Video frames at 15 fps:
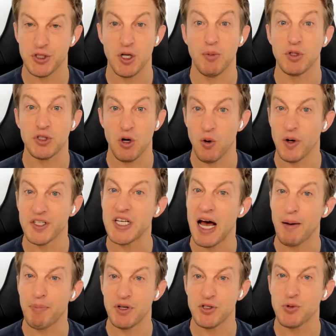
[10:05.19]
This almost always
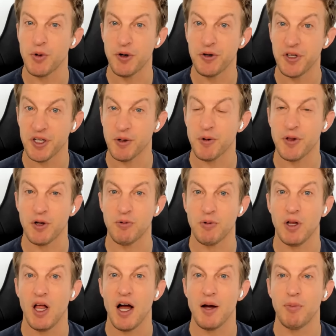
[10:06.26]
happens when you're dealing with
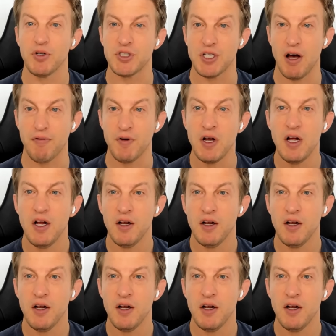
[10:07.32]
unreliable stuff.